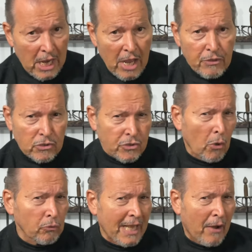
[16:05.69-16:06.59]
There's
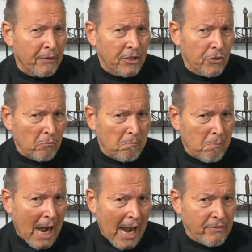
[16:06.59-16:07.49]
no doubt in your
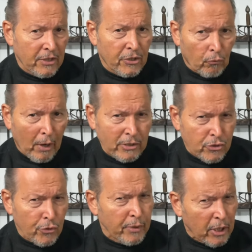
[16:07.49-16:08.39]
mind that the right,
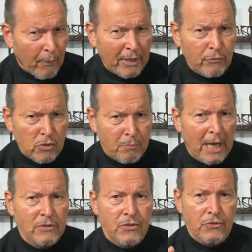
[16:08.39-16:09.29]
true, and correct
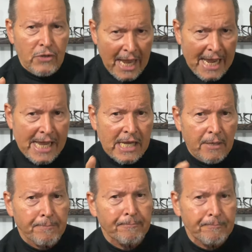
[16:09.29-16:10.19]
response is A.
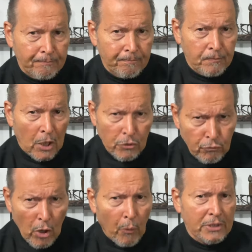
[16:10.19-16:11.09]
You
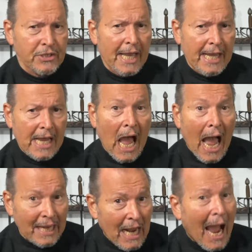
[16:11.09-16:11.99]
know it's A,
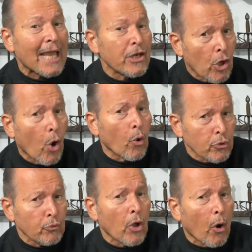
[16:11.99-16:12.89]
and I know
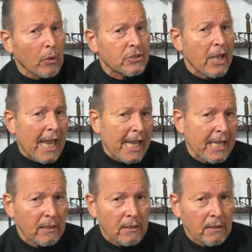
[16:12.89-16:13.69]
you know it's A.